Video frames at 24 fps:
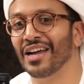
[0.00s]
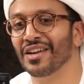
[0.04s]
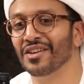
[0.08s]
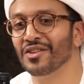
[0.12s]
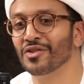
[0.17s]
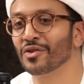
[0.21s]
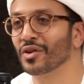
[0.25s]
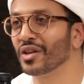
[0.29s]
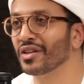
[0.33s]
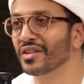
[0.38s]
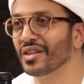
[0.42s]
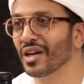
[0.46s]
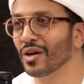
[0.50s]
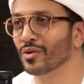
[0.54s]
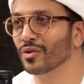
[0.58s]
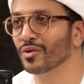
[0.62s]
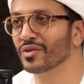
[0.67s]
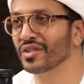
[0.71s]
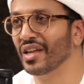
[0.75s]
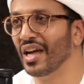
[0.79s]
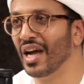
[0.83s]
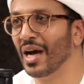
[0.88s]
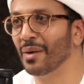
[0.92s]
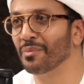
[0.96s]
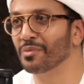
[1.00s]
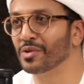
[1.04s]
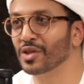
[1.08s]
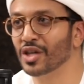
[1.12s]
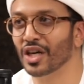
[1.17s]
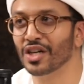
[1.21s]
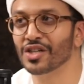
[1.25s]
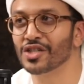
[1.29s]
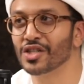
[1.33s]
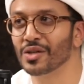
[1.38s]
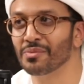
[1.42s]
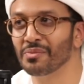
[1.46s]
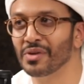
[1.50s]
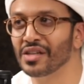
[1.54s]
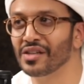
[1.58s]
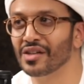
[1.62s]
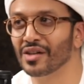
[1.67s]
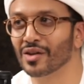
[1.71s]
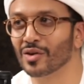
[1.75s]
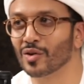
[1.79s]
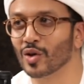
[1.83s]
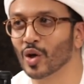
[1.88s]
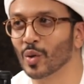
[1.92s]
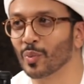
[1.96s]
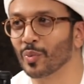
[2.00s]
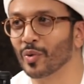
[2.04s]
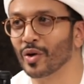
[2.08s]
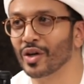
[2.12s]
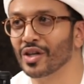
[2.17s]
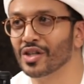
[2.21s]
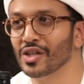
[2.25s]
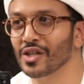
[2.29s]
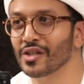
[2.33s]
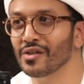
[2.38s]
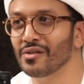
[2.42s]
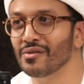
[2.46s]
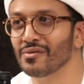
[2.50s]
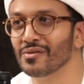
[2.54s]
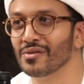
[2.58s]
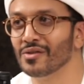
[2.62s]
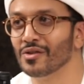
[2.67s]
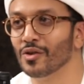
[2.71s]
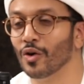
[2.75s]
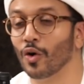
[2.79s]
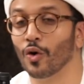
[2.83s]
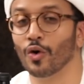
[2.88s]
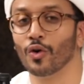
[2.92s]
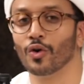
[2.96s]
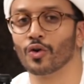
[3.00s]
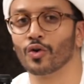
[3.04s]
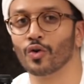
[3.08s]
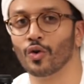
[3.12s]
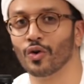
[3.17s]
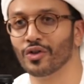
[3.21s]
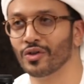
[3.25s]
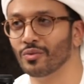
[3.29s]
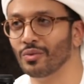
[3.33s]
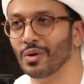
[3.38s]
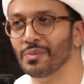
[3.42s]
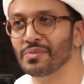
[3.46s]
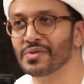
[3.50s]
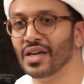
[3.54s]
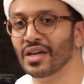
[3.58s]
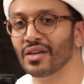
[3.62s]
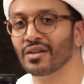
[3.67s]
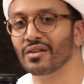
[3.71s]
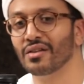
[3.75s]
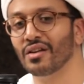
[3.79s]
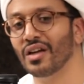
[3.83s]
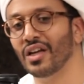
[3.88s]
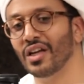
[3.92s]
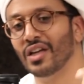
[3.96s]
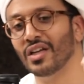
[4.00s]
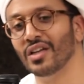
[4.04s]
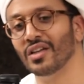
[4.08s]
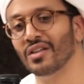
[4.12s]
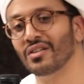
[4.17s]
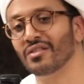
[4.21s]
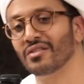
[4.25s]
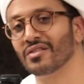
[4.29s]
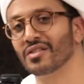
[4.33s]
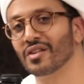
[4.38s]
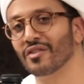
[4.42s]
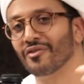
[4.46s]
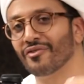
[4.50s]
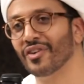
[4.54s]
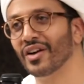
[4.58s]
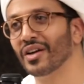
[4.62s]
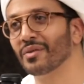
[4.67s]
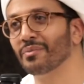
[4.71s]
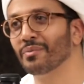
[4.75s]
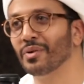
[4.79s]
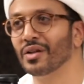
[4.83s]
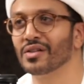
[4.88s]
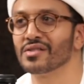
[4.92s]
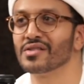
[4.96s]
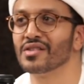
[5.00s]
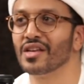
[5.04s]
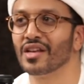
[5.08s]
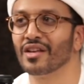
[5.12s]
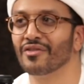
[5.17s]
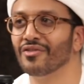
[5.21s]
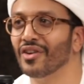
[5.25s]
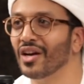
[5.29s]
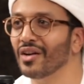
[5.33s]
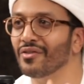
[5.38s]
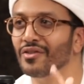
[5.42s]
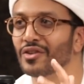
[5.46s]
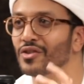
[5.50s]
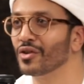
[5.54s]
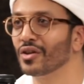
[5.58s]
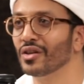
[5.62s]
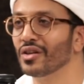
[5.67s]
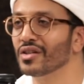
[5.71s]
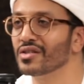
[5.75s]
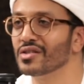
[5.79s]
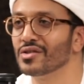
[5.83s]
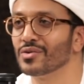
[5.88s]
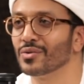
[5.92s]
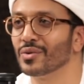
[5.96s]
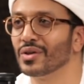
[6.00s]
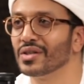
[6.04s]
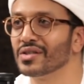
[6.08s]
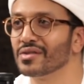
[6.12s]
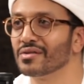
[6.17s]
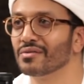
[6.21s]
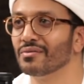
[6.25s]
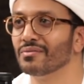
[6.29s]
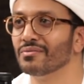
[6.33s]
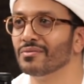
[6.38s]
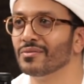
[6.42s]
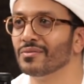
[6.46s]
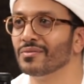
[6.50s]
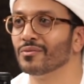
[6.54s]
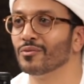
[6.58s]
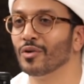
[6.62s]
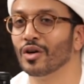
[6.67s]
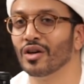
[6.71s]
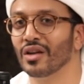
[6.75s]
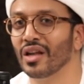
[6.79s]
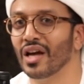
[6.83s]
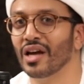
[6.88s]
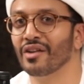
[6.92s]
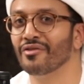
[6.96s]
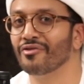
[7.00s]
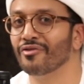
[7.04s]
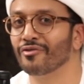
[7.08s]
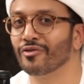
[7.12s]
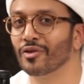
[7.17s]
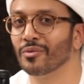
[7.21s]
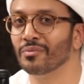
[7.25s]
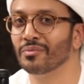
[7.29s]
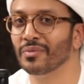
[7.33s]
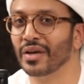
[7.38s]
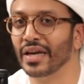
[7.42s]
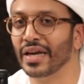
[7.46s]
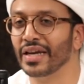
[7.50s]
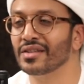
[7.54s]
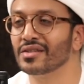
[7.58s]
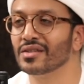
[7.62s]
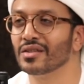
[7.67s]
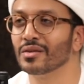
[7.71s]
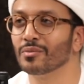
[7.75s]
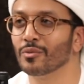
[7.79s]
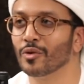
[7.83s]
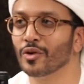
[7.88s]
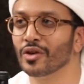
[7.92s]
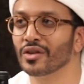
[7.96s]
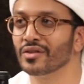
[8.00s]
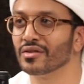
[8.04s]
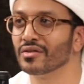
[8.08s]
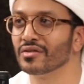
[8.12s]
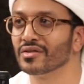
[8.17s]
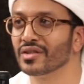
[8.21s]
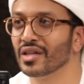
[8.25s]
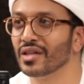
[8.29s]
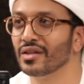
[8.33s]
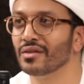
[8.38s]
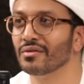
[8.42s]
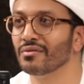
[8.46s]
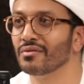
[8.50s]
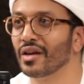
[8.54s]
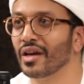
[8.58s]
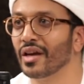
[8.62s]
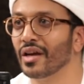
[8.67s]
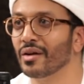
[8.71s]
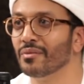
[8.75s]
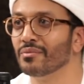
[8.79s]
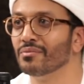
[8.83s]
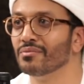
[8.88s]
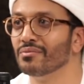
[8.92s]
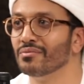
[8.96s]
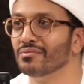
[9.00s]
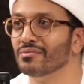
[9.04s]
And you can download the app Sharjah Media Corporation or go on the website and find Pulse 95 and you can listen to us. We're live from 8 in the morning till 10 a.m.